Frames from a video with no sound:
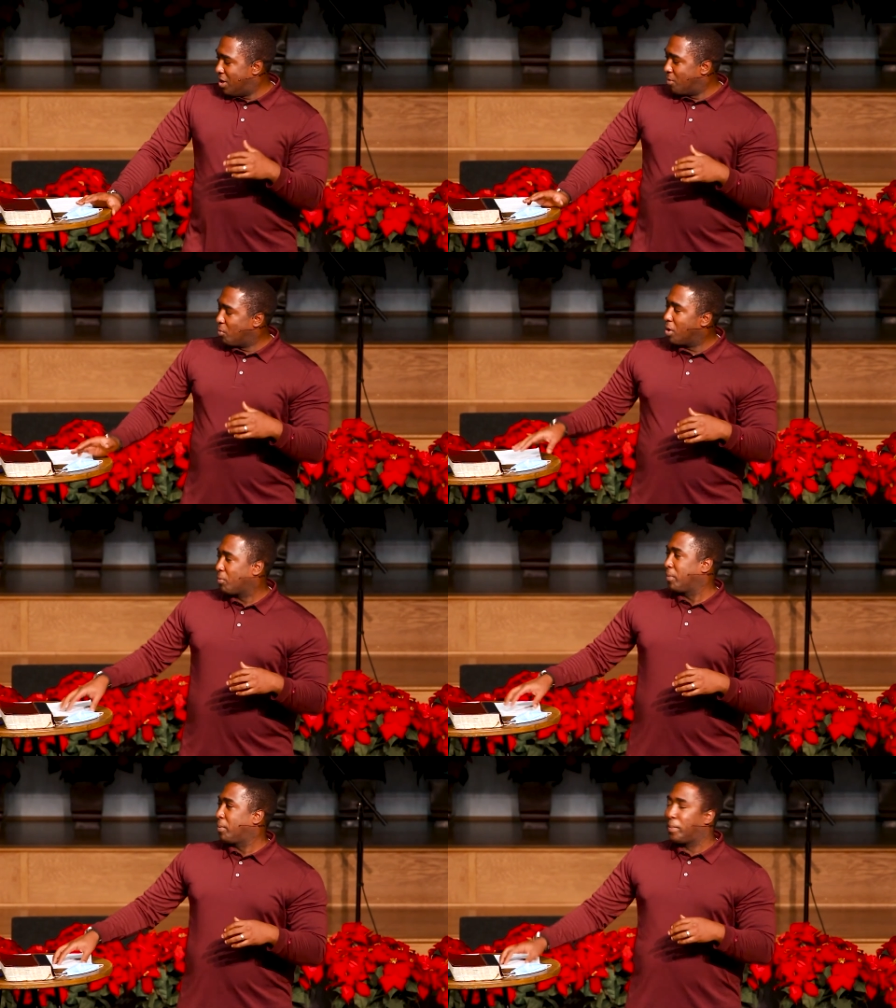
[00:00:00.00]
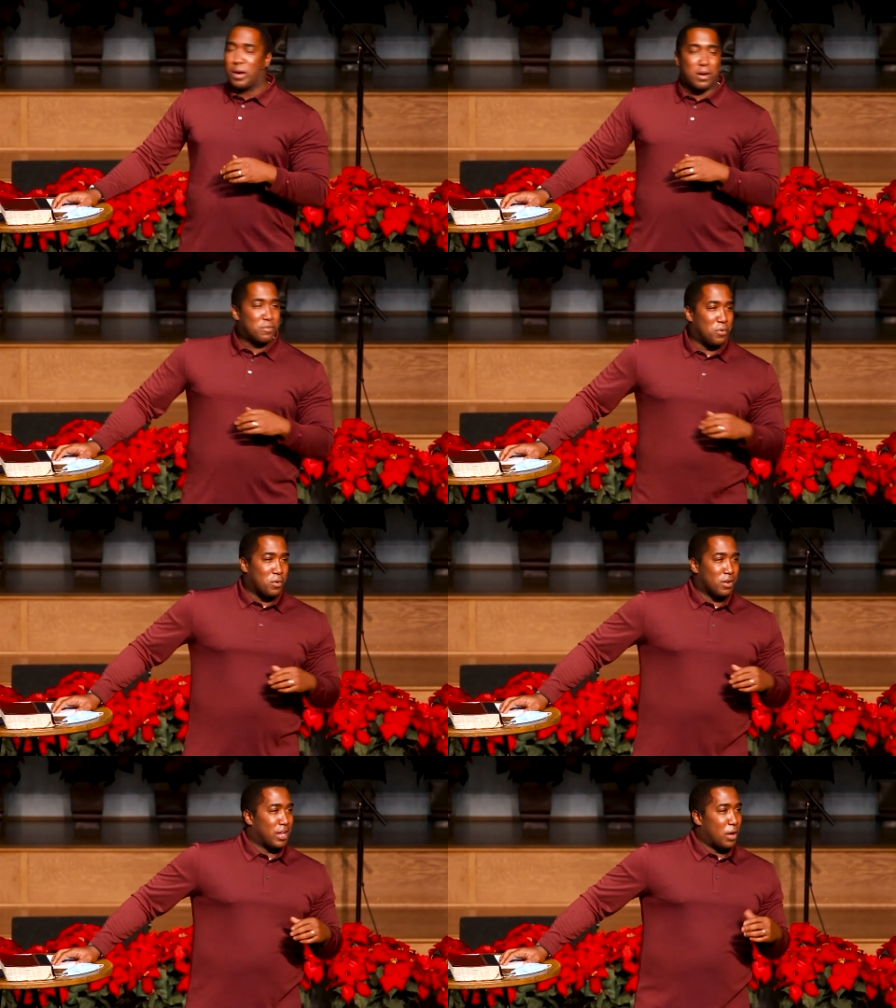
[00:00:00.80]
of what we're preparing
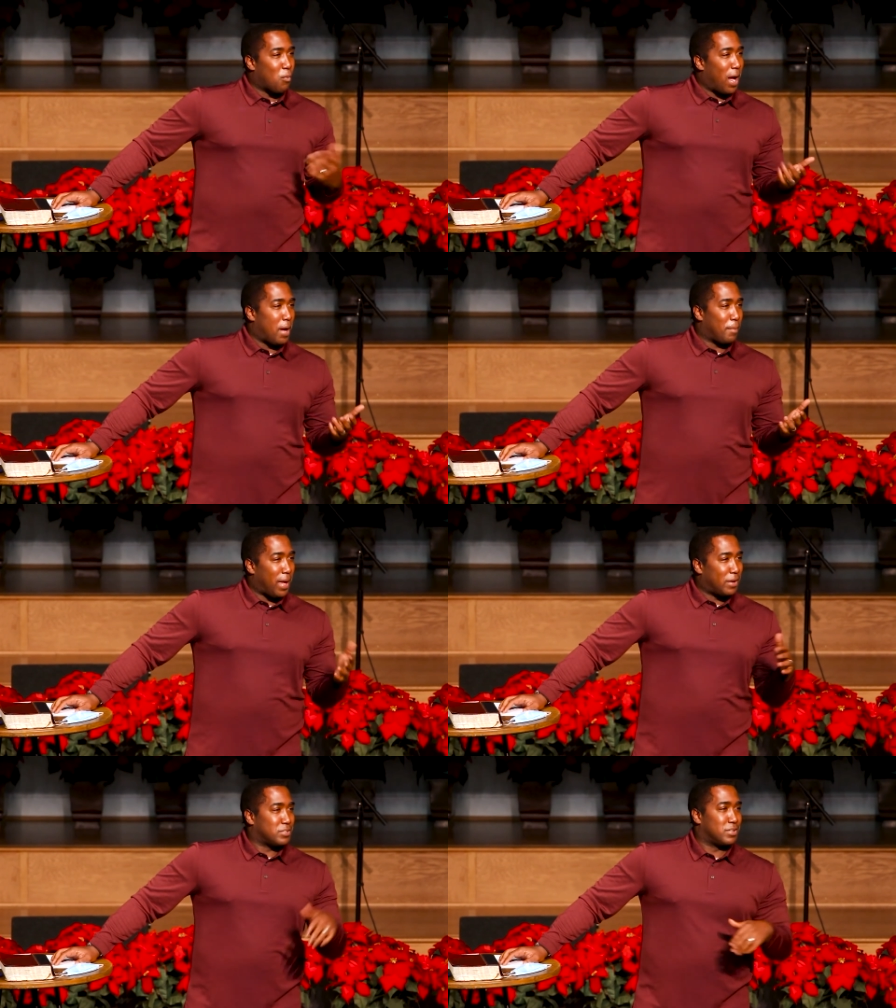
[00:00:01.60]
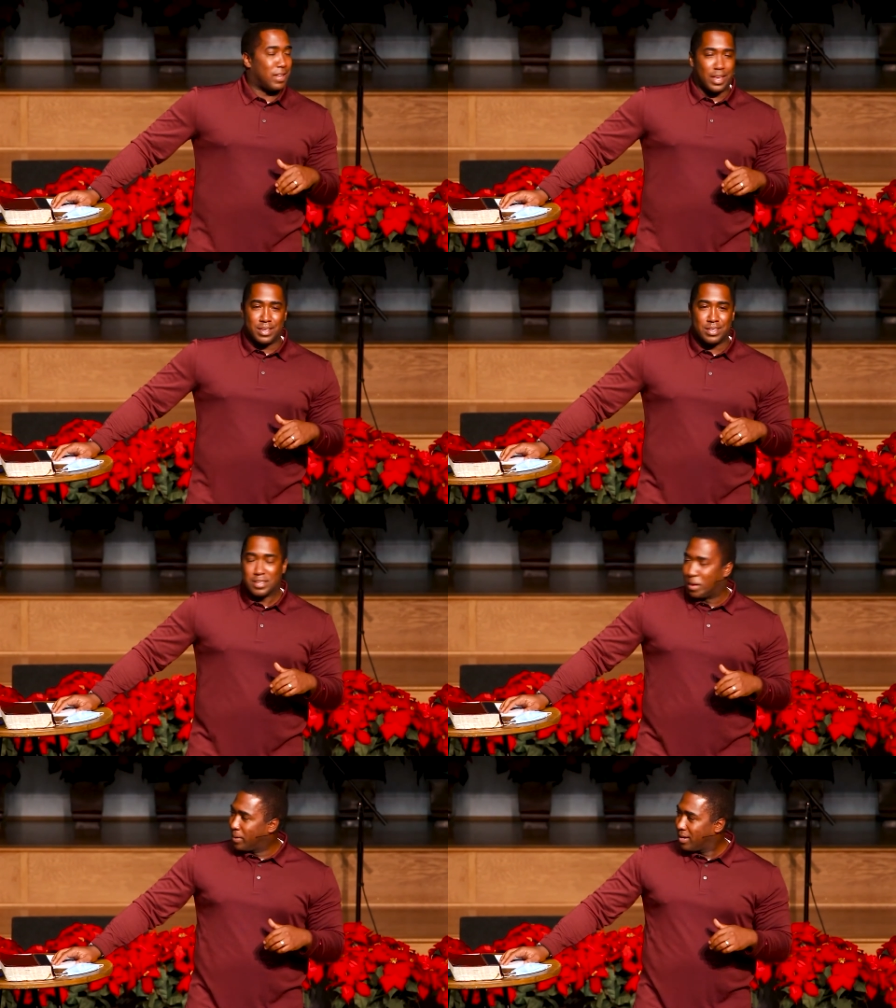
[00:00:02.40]
for and why it matters today.
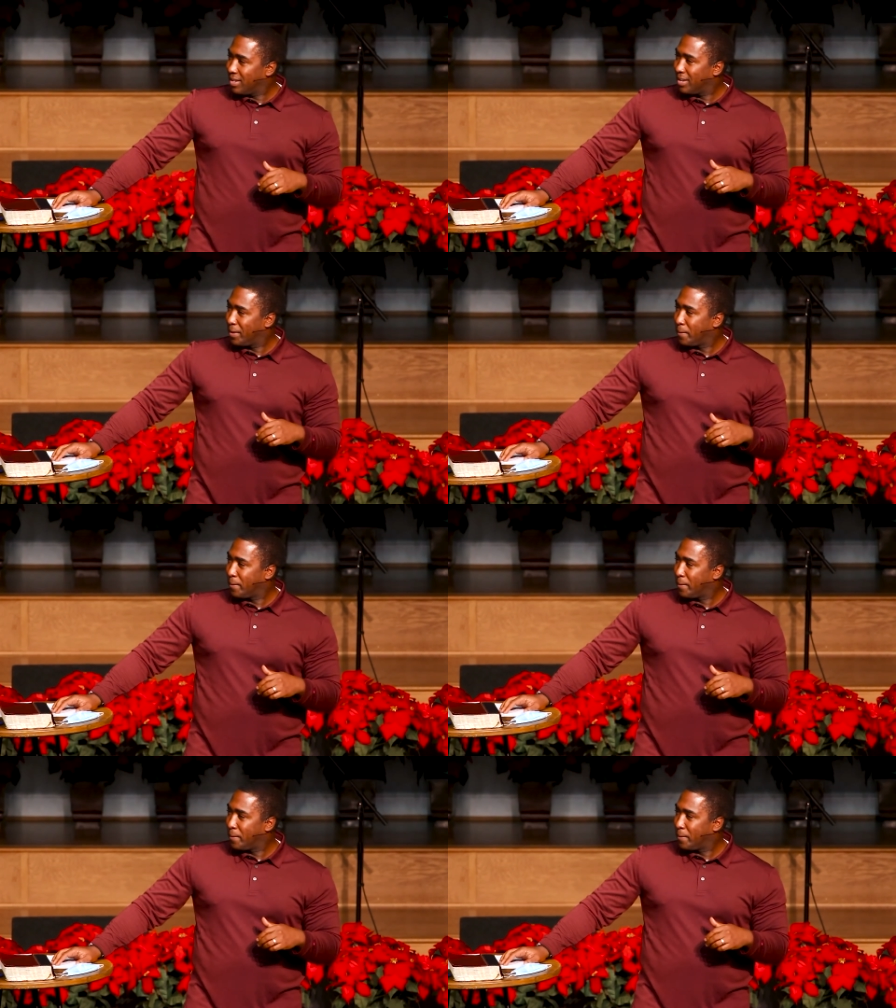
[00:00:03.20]
Amen?